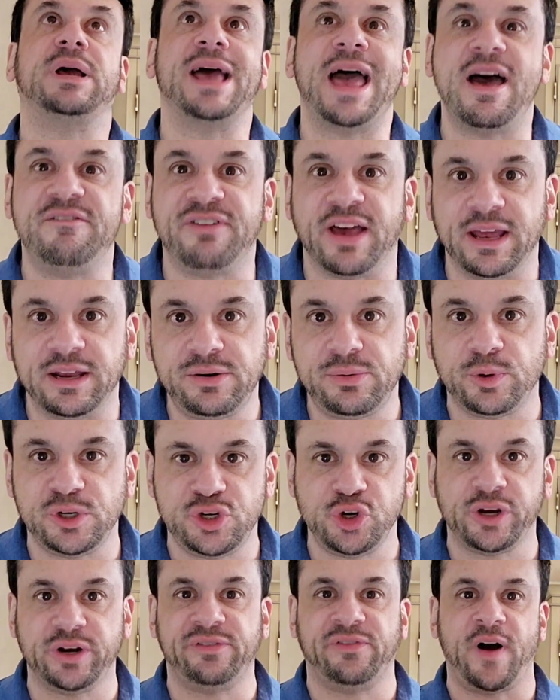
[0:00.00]
eved, which
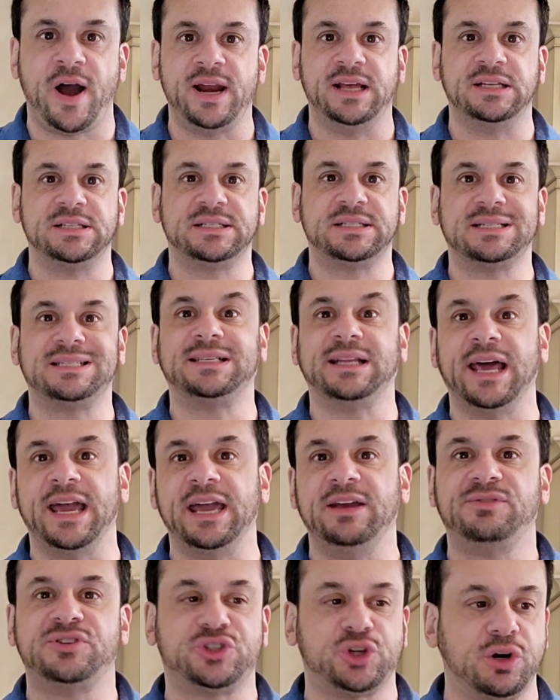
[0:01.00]
you can define as
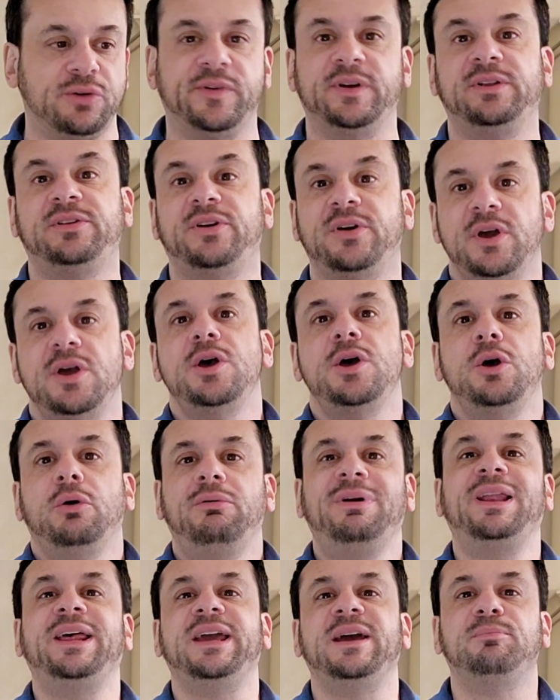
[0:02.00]
slave, servant,
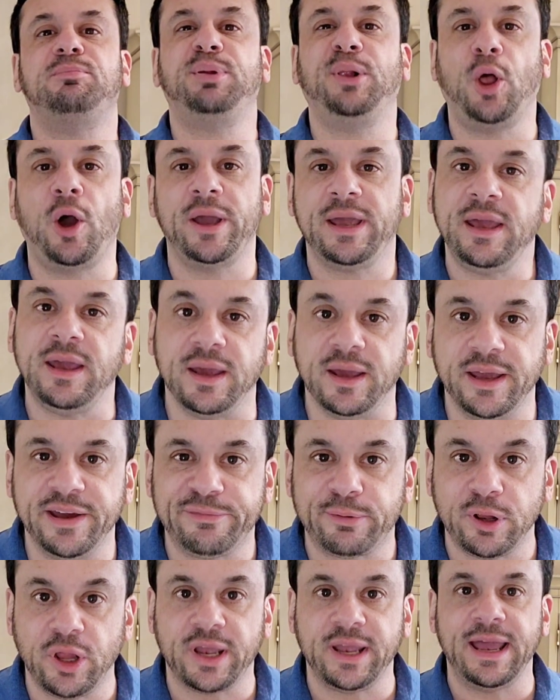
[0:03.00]
really employee, if
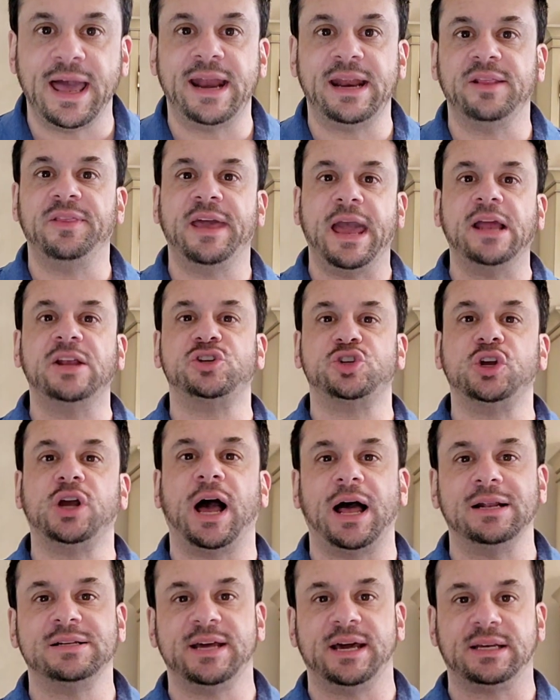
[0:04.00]
we're looking at it in the ancient
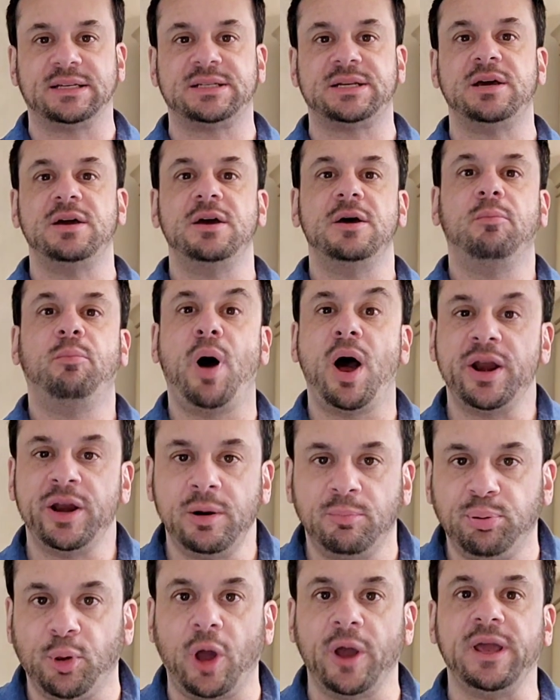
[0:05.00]
context. But an
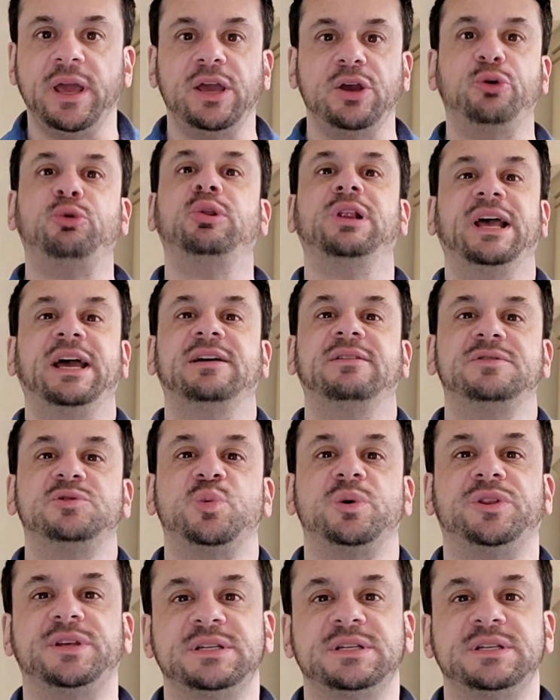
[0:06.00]
employee who lives with